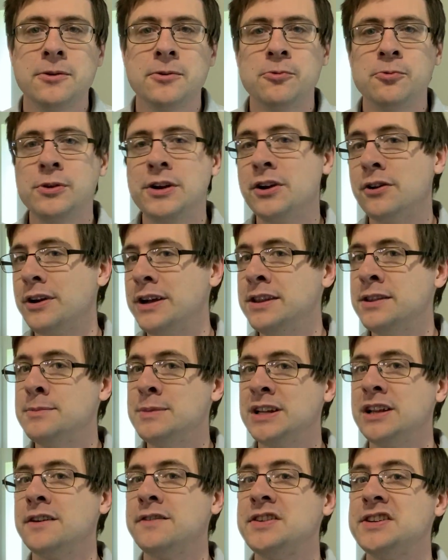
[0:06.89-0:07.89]
We are in the
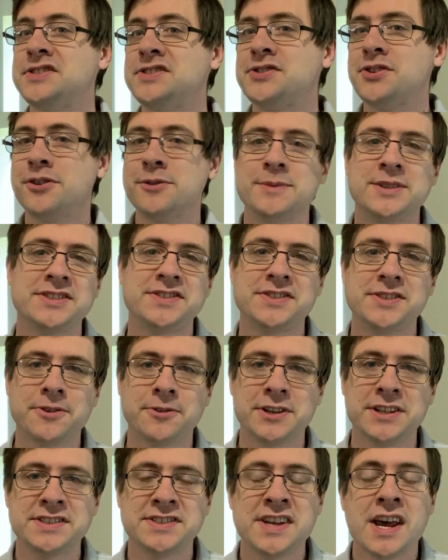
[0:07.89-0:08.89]
middle of this sermon
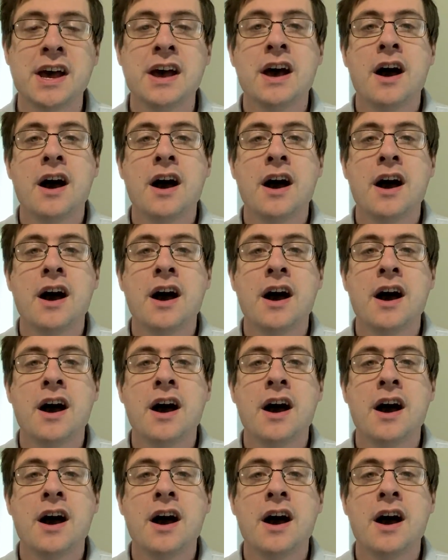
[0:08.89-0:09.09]
series